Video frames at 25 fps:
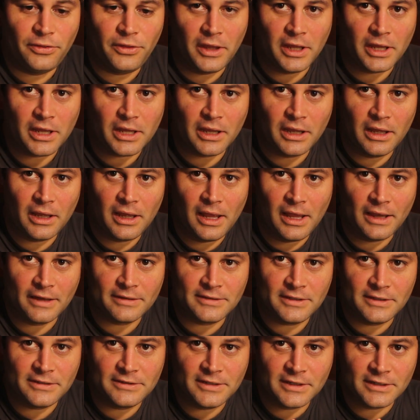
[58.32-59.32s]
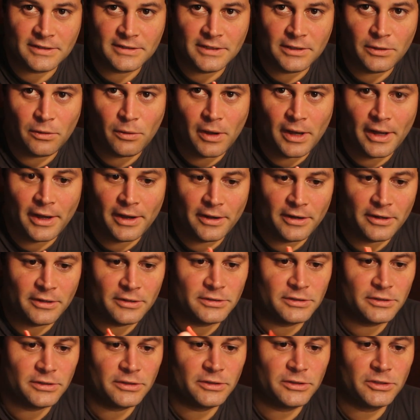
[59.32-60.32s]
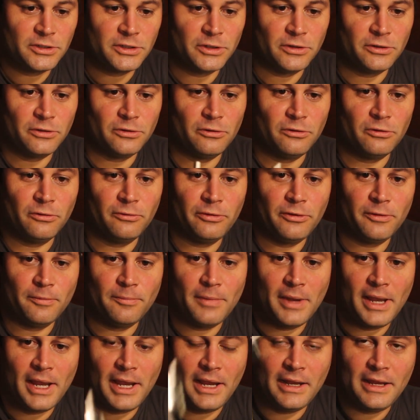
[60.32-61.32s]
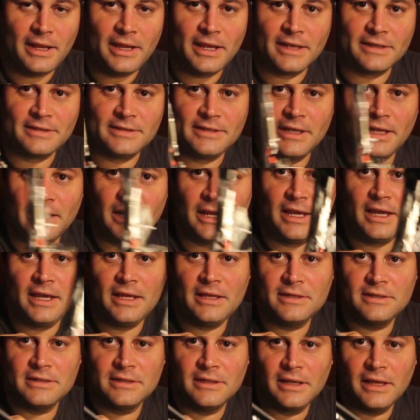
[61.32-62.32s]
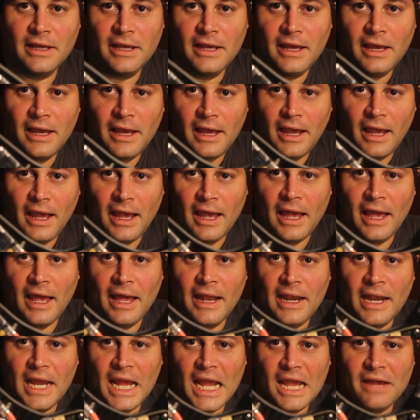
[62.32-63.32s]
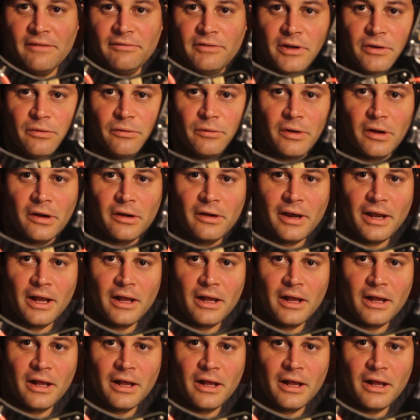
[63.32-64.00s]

thick XT60 wires to the main ESC leads and everywhere